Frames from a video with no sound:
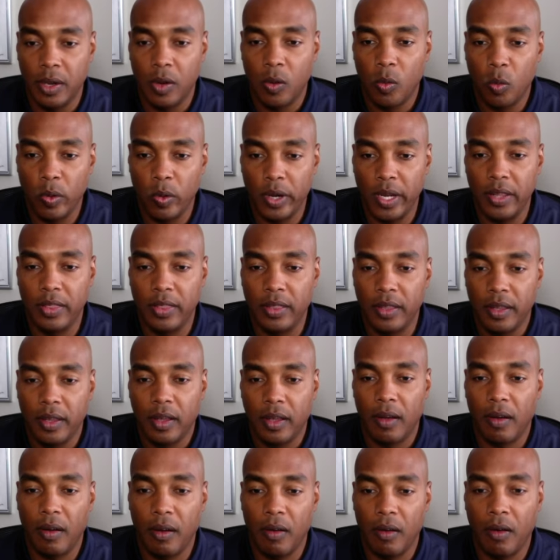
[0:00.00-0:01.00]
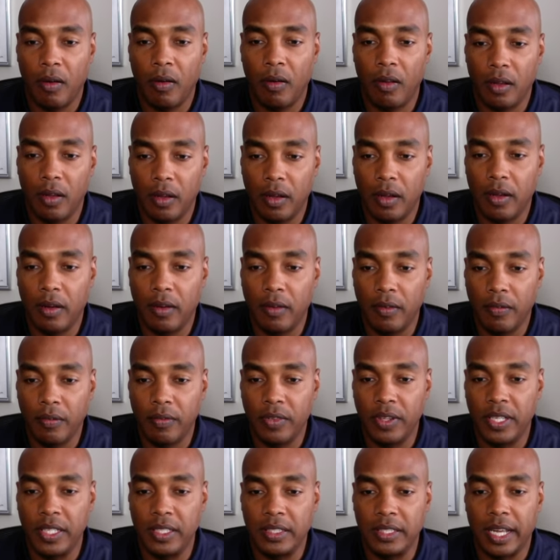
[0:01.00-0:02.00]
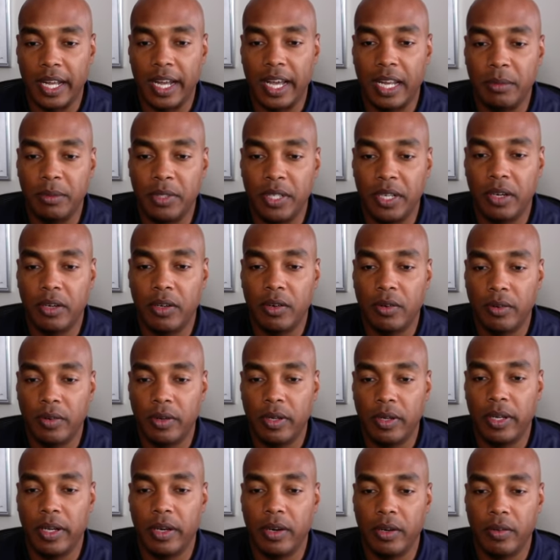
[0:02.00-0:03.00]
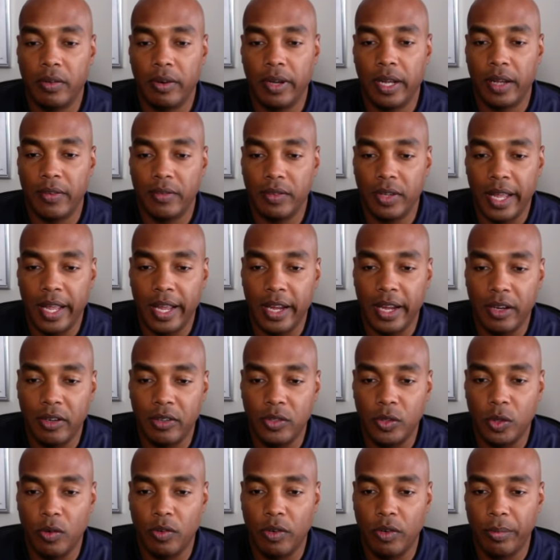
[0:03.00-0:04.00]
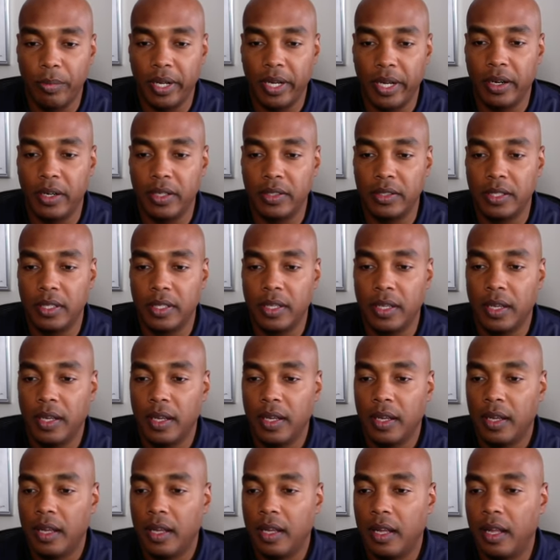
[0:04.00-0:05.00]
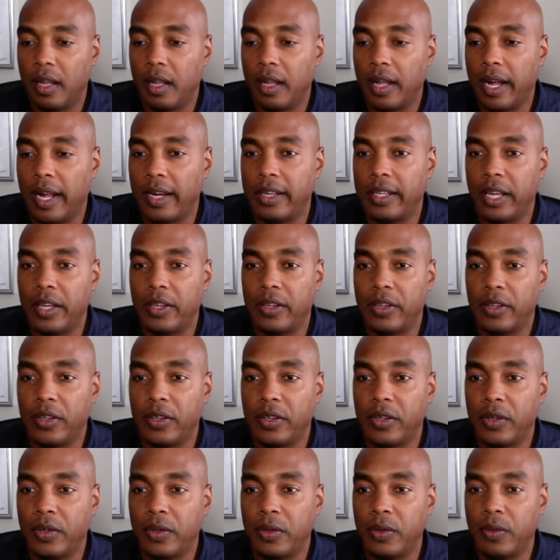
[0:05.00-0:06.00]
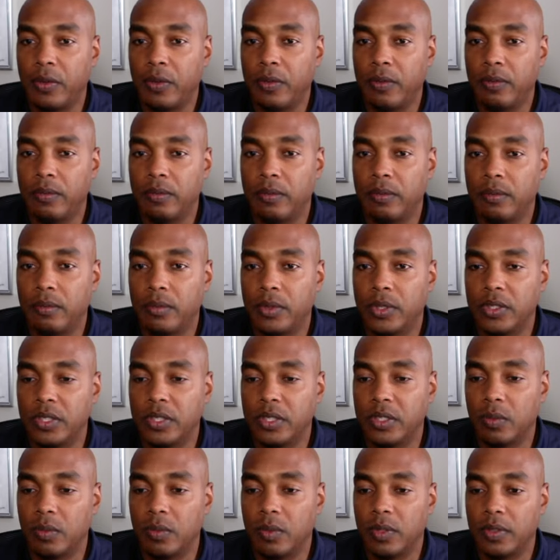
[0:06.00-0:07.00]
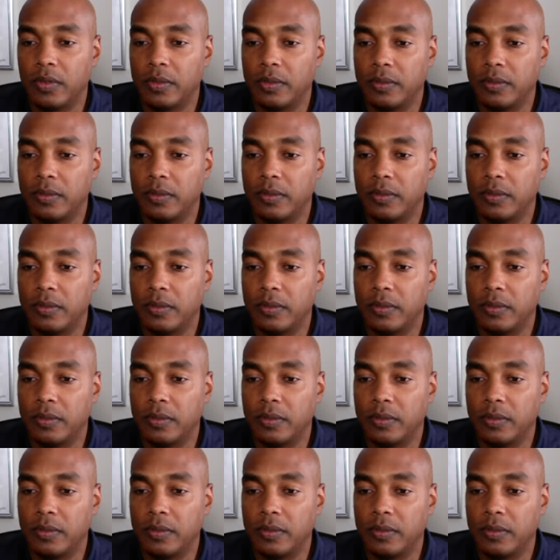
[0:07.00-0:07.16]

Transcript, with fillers: with all of these items Air, aircraft, hangar door repairs, uh, IDIQ. Where's this one?